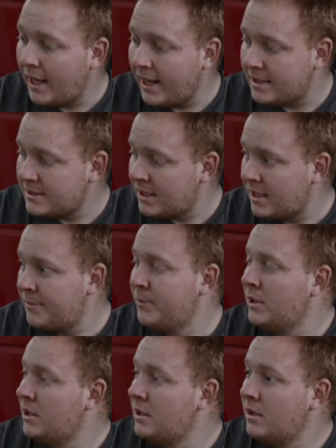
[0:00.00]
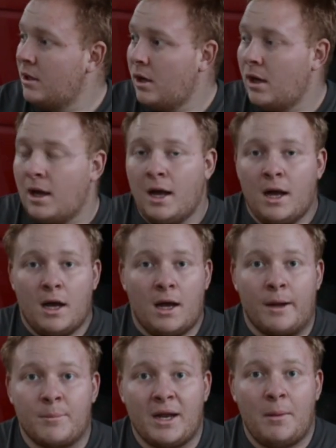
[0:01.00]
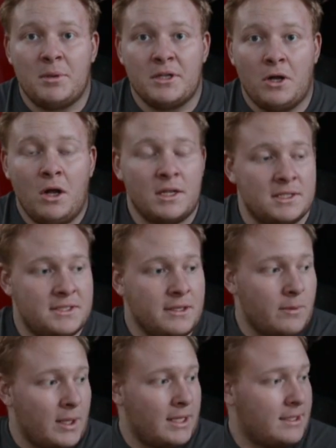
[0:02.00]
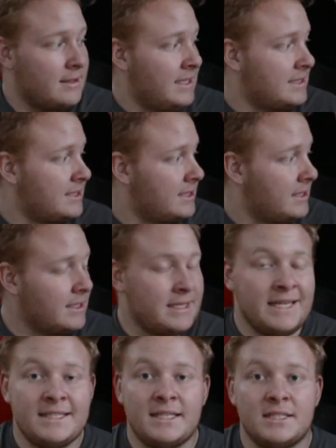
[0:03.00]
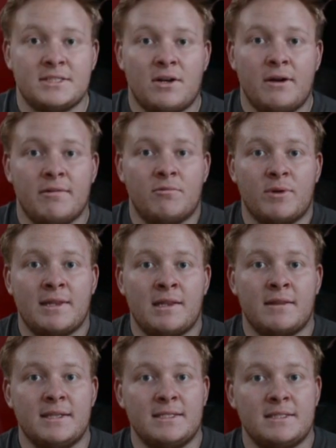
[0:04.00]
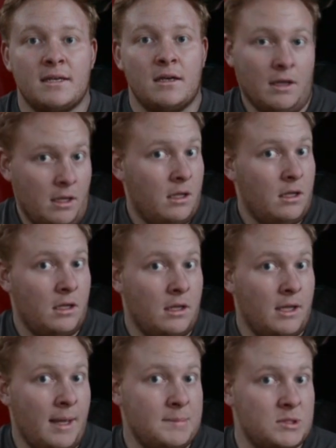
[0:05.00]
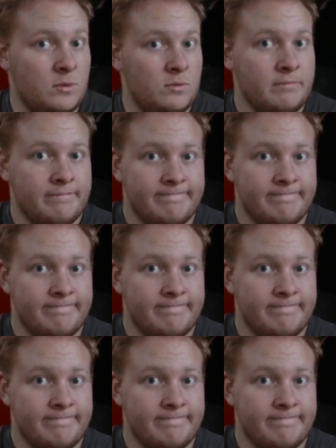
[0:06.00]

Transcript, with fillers: And um, I'm rambling on, so uh, let's get started with this episode.